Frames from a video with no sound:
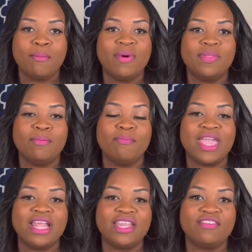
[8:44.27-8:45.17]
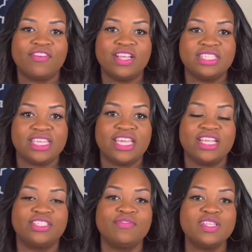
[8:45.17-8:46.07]
But the main difference
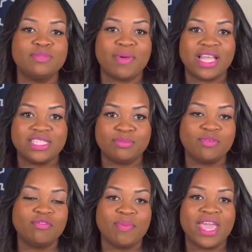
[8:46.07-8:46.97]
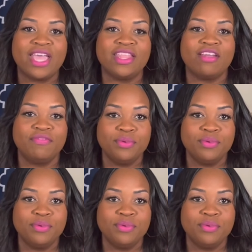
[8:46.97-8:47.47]
is you're responsible for paying that